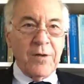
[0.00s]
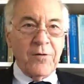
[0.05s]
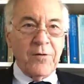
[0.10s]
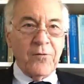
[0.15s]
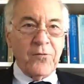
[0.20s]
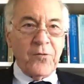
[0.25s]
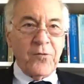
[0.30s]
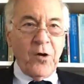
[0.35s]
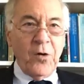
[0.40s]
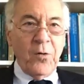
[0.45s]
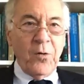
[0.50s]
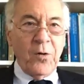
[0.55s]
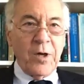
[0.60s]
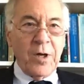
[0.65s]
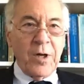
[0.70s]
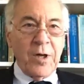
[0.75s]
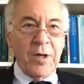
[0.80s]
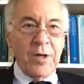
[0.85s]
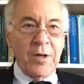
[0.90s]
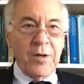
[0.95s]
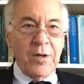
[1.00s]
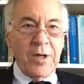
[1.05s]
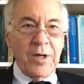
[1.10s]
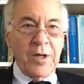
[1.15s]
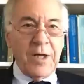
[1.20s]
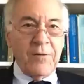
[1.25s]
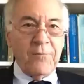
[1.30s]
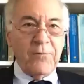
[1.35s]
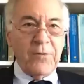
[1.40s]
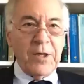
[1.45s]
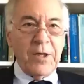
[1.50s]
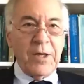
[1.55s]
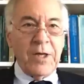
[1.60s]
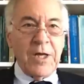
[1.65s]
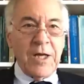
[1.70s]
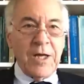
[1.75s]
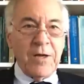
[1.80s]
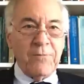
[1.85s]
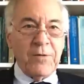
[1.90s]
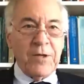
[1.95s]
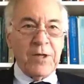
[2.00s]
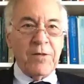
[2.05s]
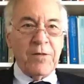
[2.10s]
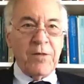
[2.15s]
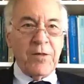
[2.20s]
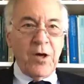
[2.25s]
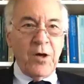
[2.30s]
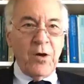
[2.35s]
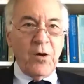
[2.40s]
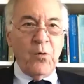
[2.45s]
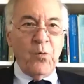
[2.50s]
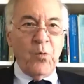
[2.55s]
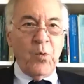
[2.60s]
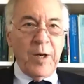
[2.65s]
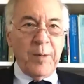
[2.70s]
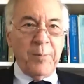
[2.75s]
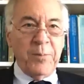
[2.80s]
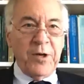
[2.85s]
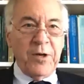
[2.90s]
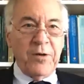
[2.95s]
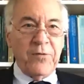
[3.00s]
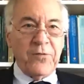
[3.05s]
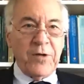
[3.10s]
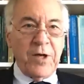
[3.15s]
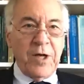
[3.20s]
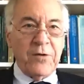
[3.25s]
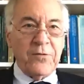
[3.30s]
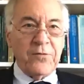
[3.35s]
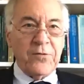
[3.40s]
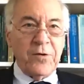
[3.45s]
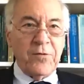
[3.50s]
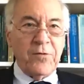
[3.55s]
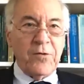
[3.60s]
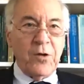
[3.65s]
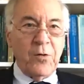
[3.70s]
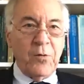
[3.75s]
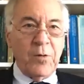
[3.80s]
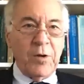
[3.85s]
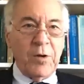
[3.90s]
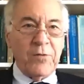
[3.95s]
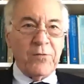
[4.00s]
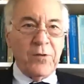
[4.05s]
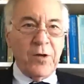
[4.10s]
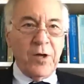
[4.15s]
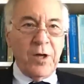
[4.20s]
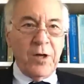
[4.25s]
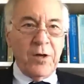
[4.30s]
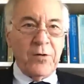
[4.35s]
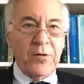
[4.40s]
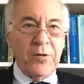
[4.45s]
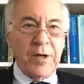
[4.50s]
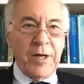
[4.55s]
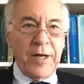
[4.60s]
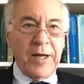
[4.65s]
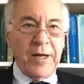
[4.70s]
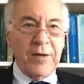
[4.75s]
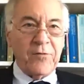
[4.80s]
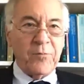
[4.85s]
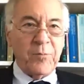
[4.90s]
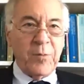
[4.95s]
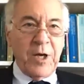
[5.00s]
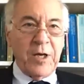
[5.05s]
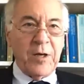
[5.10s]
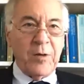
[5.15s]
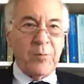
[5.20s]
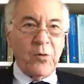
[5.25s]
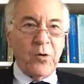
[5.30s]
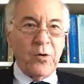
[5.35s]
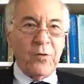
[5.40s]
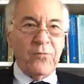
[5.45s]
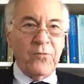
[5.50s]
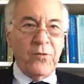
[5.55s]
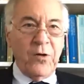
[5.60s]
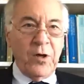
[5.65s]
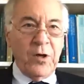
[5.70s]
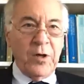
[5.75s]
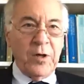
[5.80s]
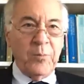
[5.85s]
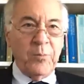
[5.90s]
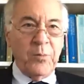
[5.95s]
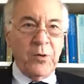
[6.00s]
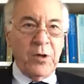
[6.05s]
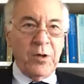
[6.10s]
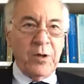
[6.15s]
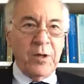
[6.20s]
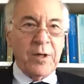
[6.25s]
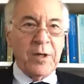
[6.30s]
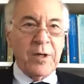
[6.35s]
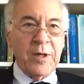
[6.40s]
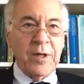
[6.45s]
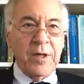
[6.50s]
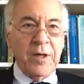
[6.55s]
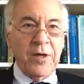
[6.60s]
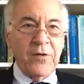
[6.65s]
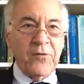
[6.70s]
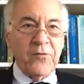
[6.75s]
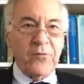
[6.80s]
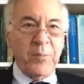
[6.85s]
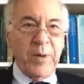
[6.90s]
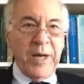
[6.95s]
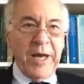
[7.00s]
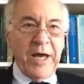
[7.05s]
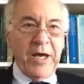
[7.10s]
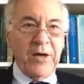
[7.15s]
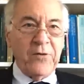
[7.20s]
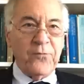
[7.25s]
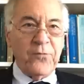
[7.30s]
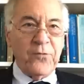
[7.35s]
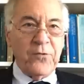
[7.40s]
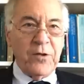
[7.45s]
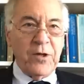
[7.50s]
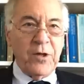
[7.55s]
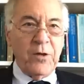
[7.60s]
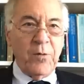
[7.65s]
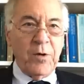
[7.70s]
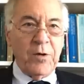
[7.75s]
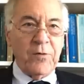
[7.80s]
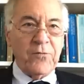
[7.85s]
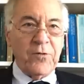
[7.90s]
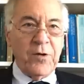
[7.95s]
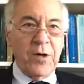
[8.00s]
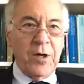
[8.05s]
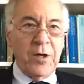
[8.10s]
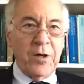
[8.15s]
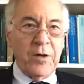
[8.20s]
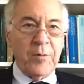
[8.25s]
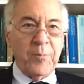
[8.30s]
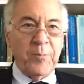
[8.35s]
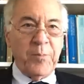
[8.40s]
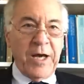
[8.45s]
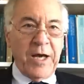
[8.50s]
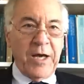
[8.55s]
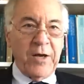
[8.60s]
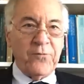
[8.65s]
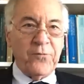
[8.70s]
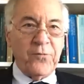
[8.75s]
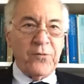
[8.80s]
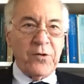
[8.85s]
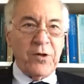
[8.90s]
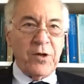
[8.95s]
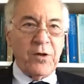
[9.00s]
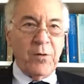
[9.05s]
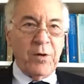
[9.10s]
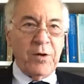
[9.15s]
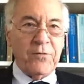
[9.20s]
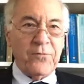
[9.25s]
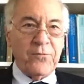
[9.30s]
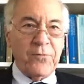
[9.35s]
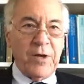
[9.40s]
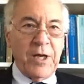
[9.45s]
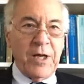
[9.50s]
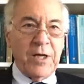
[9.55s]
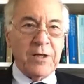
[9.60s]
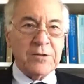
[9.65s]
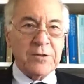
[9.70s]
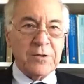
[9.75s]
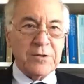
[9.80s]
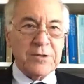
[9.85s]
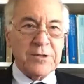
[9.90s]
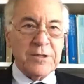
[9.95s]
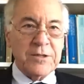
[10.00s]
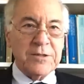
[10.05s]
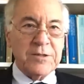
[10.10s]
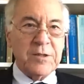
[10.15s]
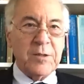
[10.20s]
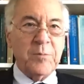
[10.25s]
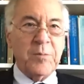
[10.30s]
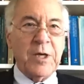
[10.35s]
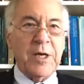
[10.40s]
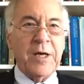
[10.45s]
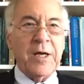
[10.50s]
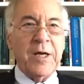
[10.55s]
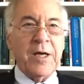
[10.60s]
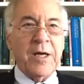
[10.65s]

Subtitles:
So even though weaponization of the U.S. dollar has made it more vulnerable, is bad for the U.S. dollar, bad for the U.S. financial system.